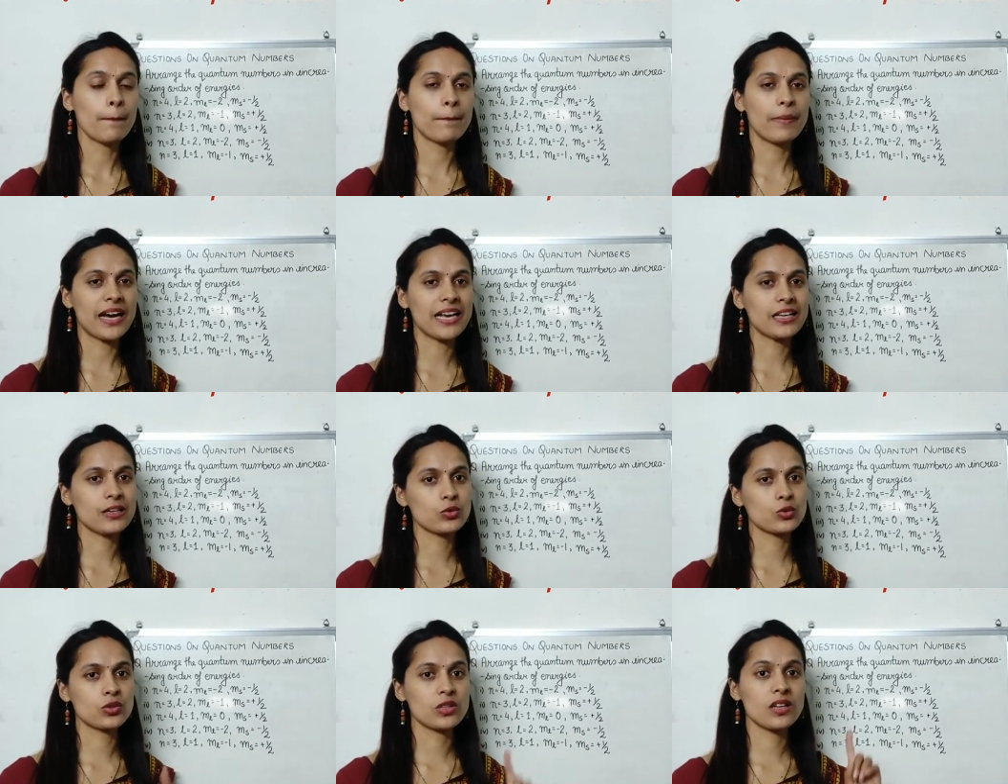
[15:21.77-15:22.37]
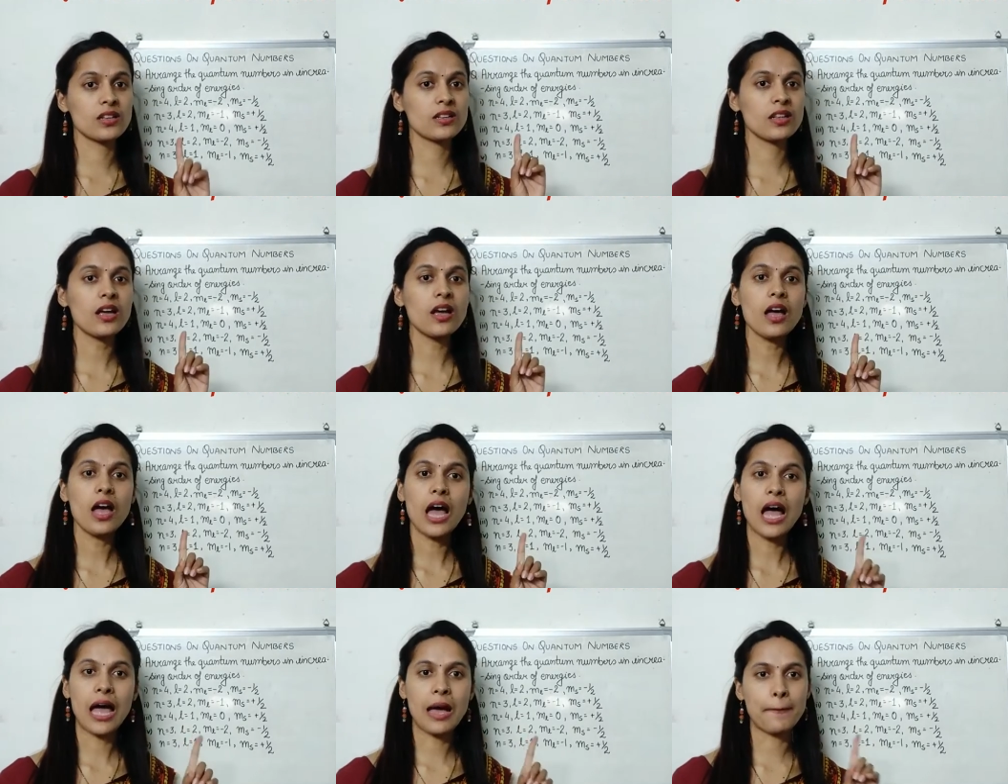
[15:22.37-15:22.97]
by using
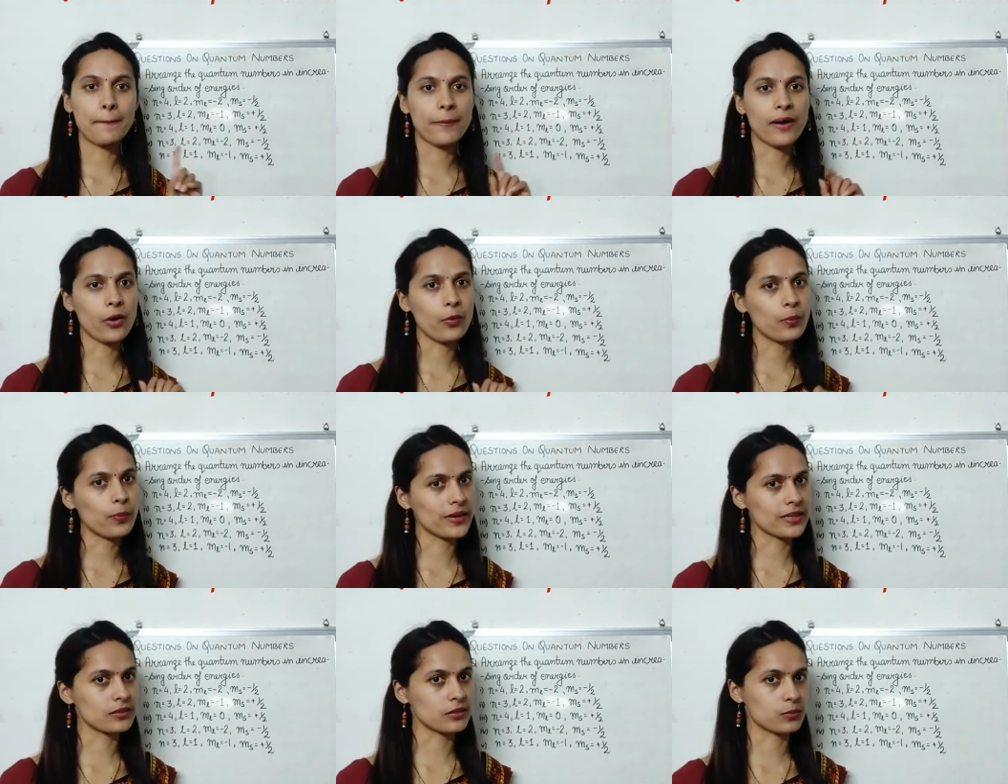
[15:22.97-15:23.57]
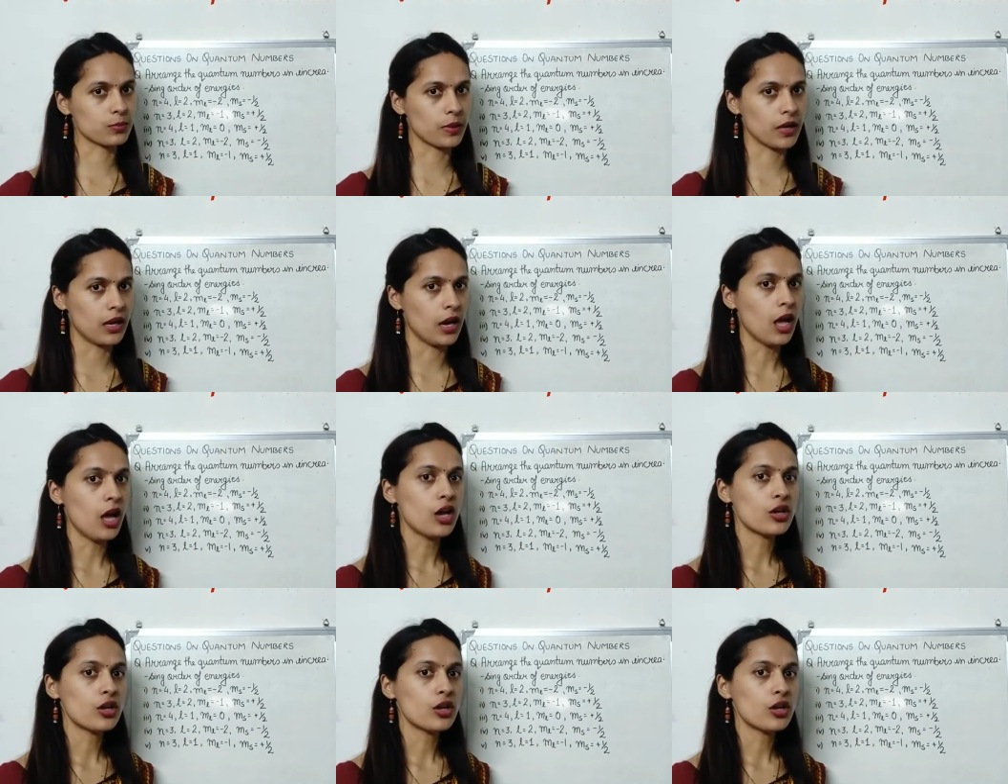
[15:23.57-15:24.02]
the Abhav principle.